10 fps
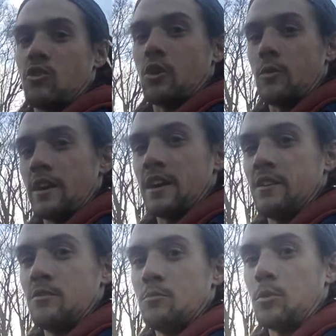rot away.
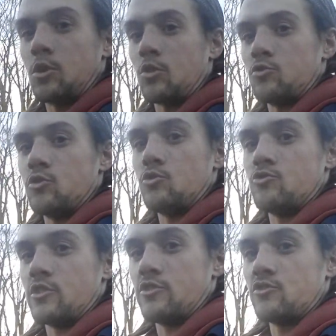Put all those
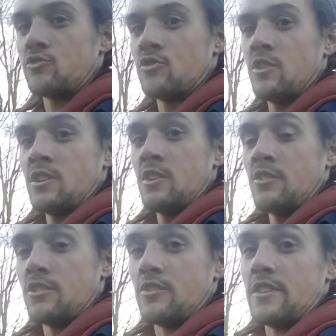nutrients that are